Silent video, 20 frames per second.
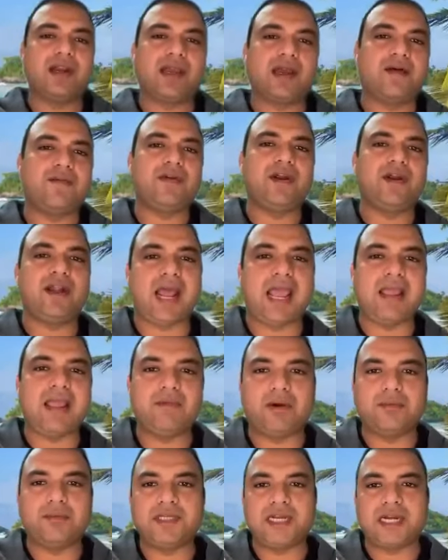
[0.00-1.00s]
recovery
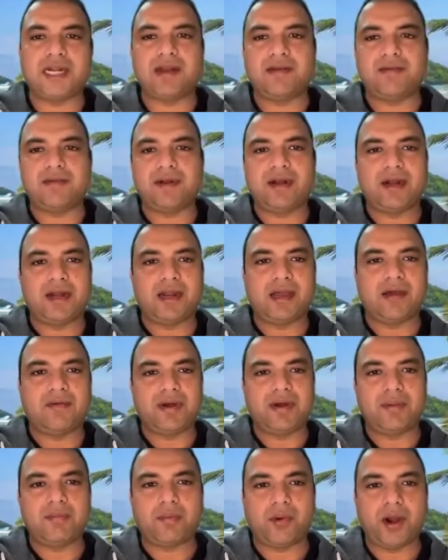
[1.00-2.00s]
time objective and
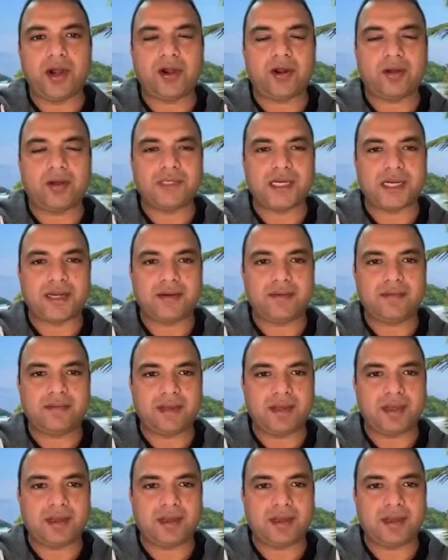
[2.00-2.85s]
recovery point objective,